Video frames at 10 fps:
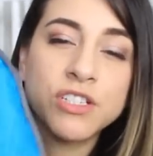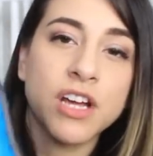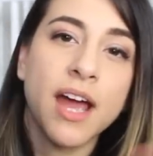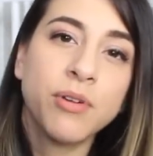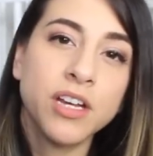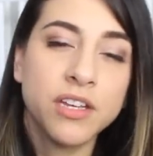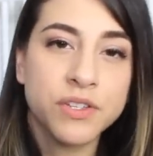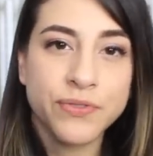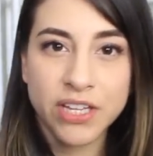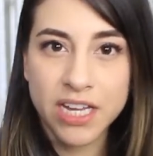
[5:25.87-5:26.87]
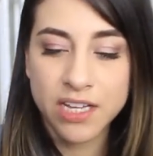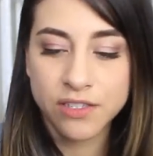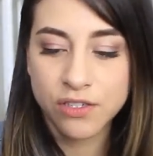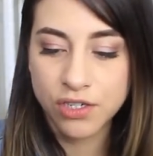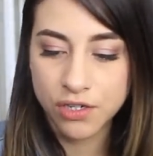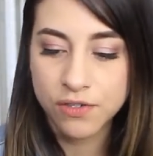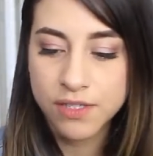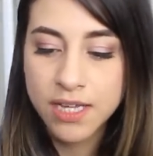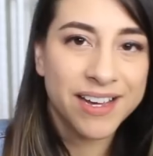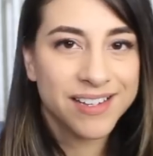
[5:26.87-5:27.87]
which I'm gonna use for the kids'
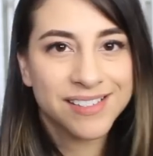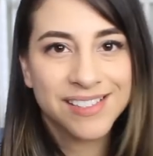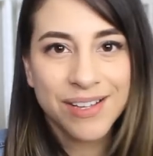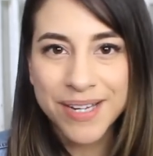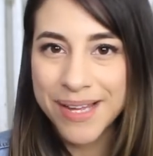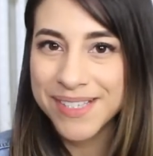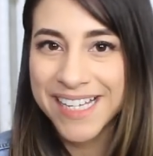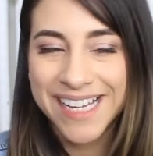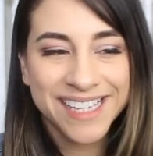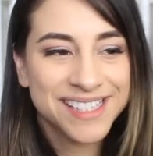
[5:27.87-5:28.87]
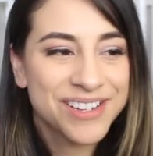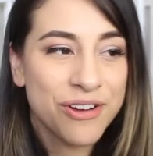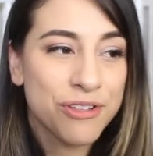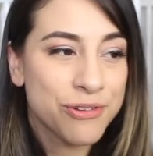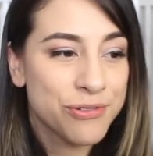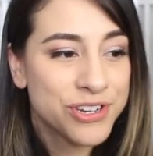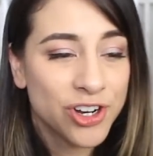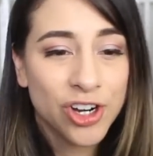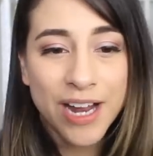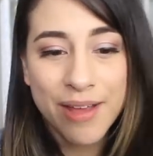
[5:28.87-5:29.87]
shoes because sometimes the kids go through
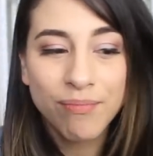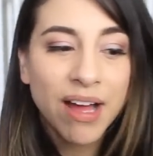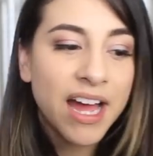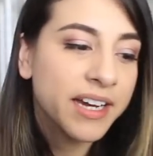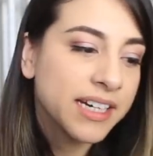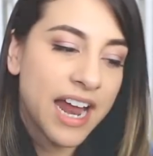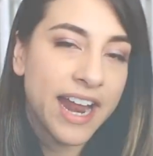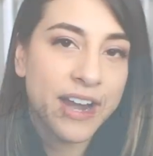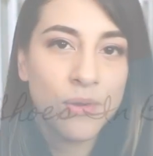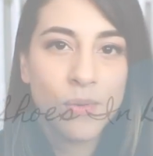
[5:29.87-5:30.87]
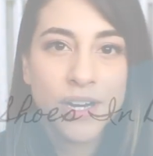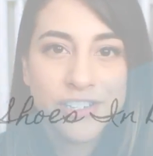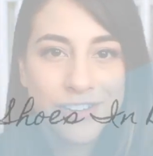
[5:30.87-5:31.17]
dirt and mud and I don't want it